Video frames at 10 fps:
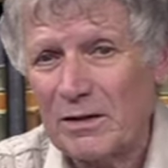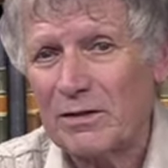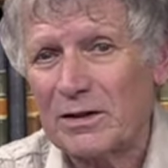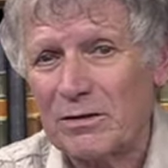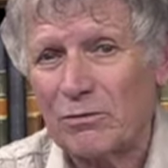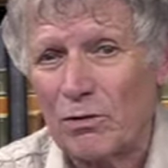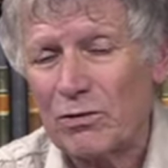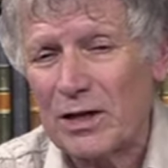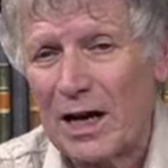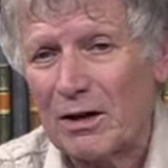even
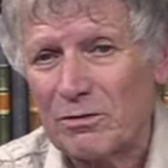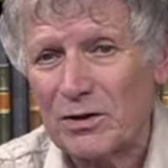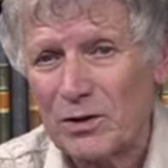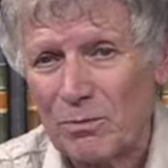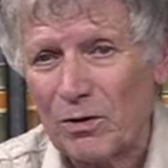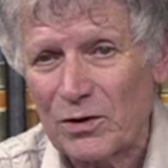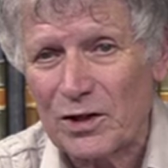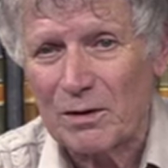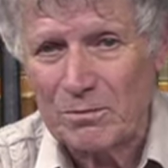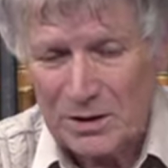wrote down the small
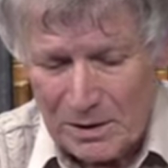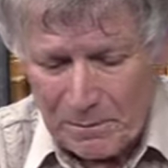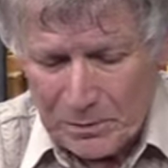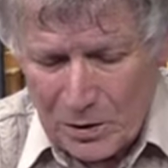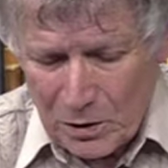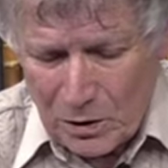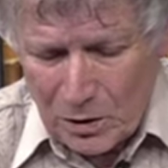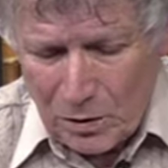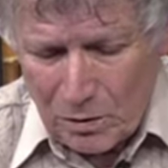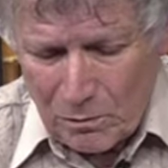sums
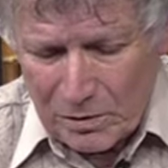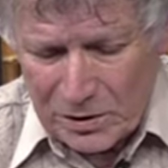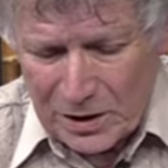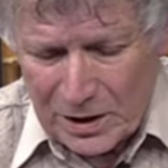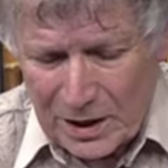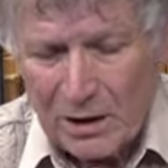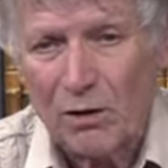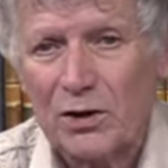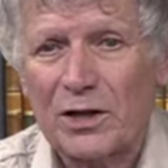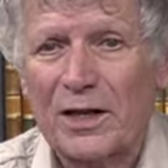which he had
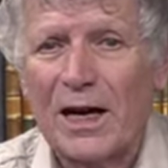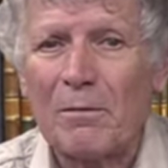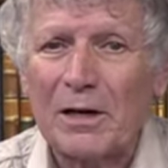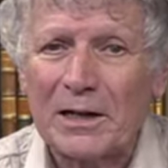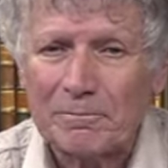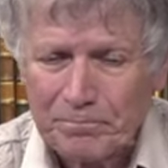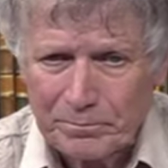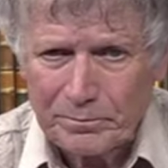lost at gambling.